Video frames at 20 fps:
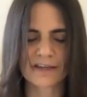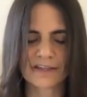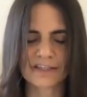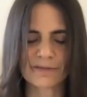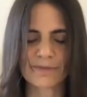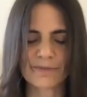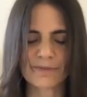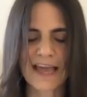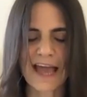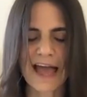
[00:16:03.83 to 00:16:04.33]

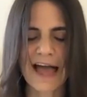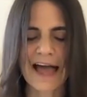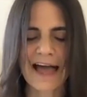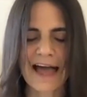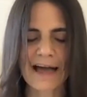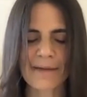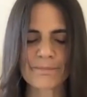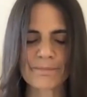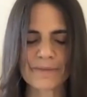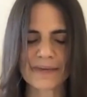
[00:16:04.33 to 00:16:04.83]
to be
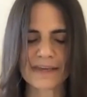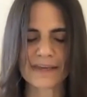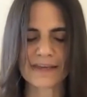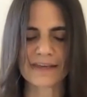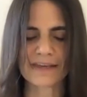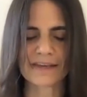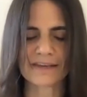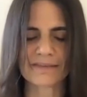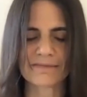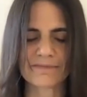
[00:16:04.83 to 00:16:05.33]

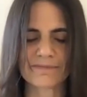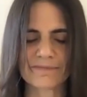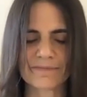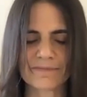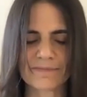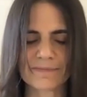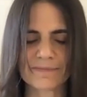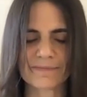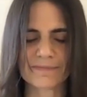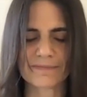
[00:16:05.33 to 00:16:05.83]
happy
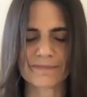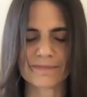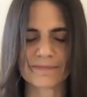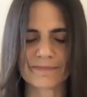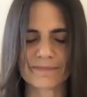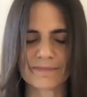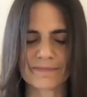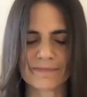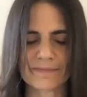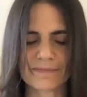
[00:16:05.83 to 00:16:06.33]

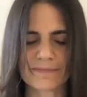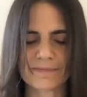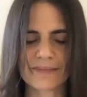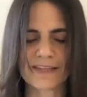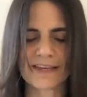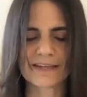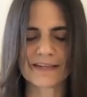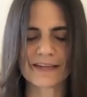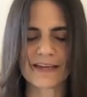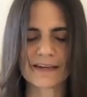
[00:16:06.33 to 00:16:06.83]

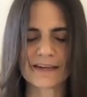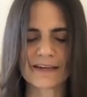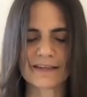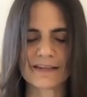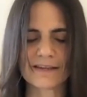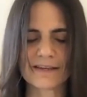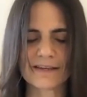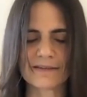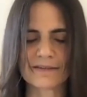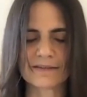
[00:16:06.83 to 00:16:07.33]
and at
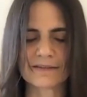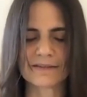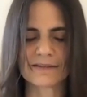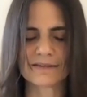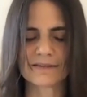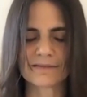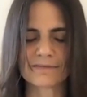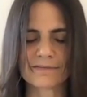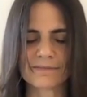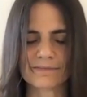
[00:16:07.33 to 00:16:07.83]
ease.